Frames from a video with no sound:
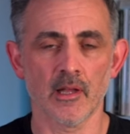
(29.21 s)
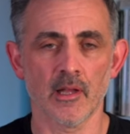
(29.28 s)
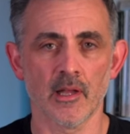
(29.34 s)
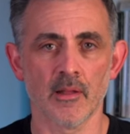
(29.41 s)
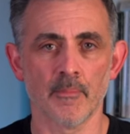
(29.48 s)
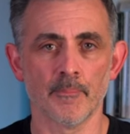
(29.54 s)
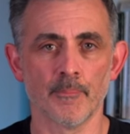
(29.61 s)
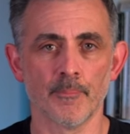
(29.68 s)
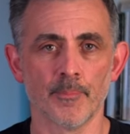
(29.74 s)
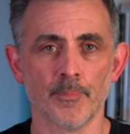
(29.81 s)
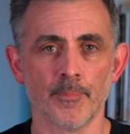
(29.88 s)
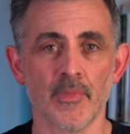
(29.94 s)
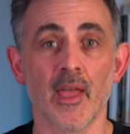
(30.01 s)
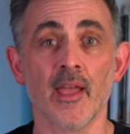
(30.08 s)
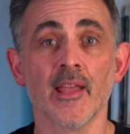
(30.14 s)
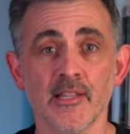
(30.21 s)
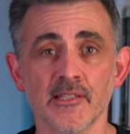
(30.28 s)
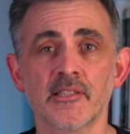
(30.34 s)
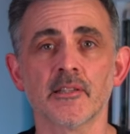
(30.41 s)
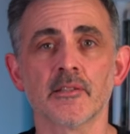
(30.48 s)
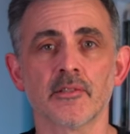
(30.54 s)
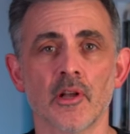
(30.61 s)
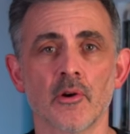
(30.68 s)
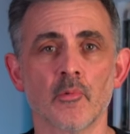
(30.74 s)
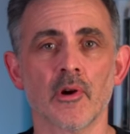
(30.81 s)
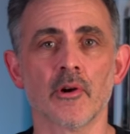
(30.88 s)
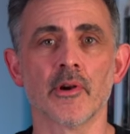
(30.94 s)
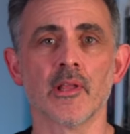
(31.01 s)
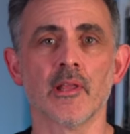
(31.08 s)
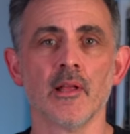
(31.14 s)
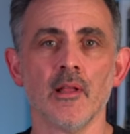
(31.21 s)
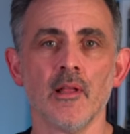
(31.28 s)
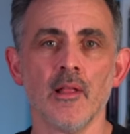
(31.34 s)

Um, there is, don't worry.